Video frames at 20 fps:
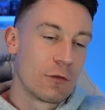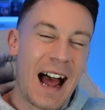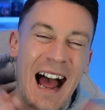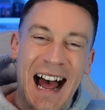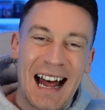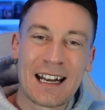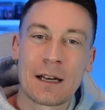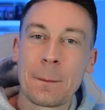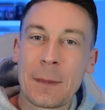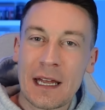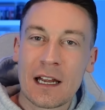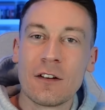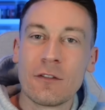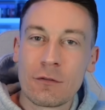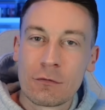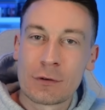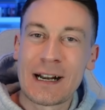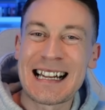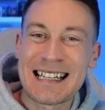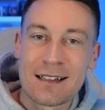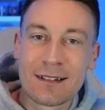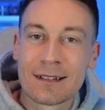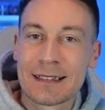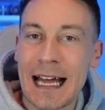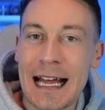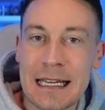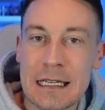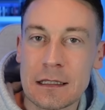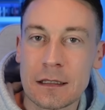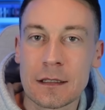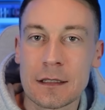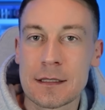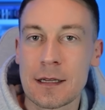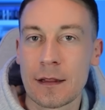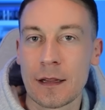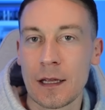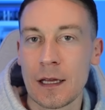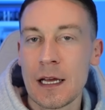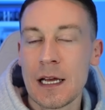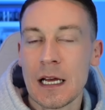add a bit of razzle-dazzle to
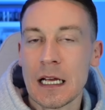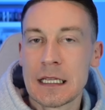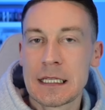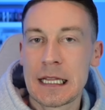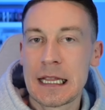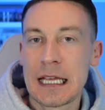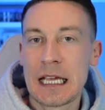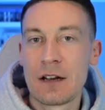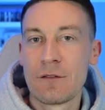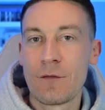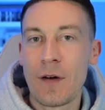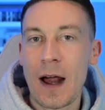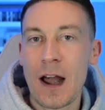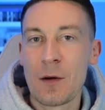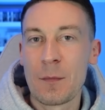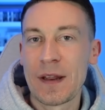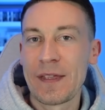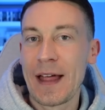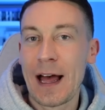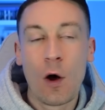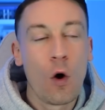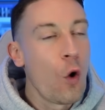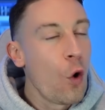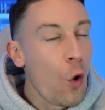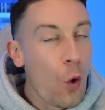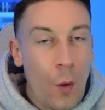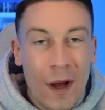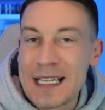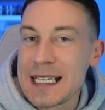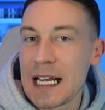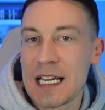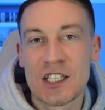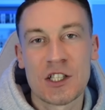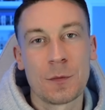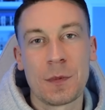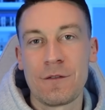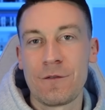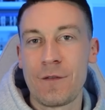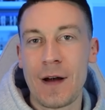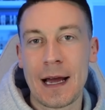the environment, that always has to
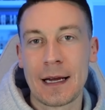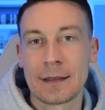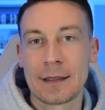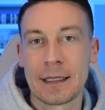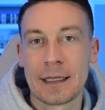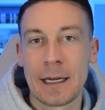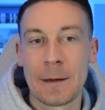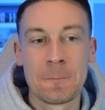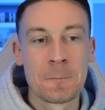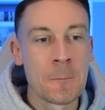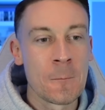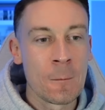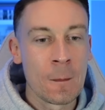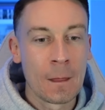be factored in.